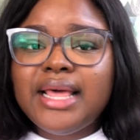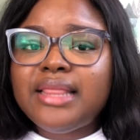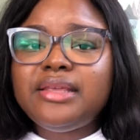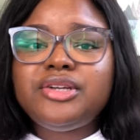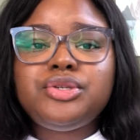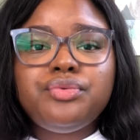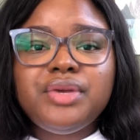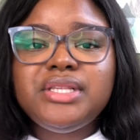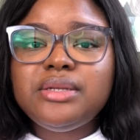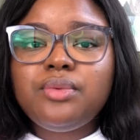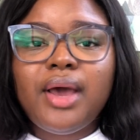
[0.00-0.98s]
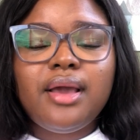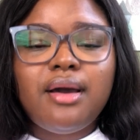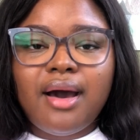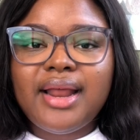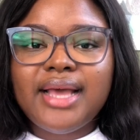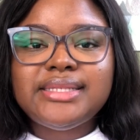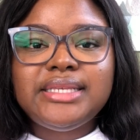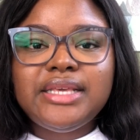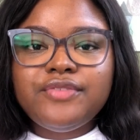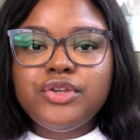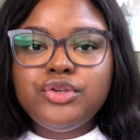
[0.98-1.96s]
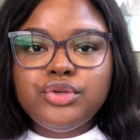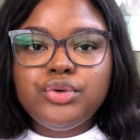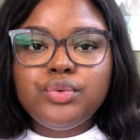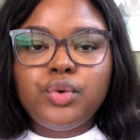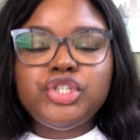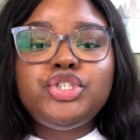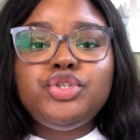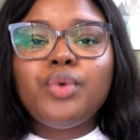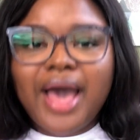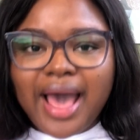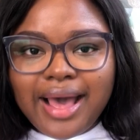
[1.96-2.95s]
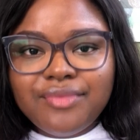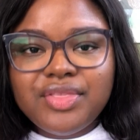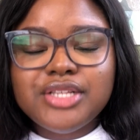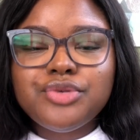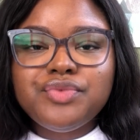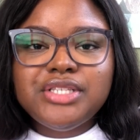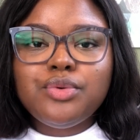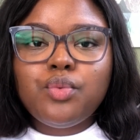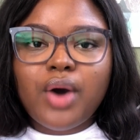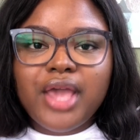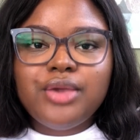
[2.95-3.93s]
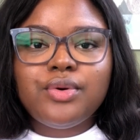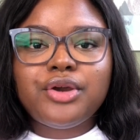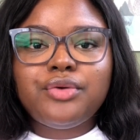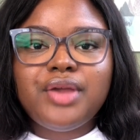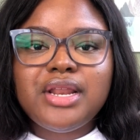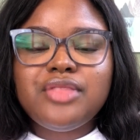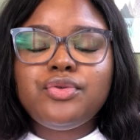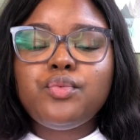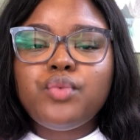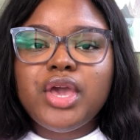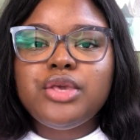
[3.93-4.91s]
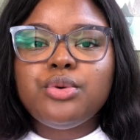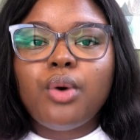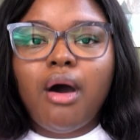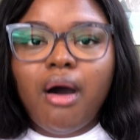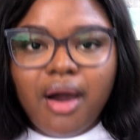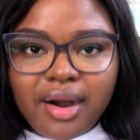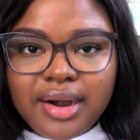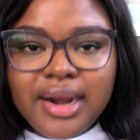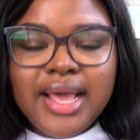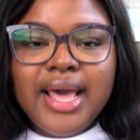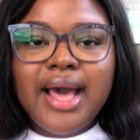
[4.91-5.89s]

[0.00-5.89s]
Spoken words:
there's a reason why God has given you what you have. There's a reason why you are created the way you are.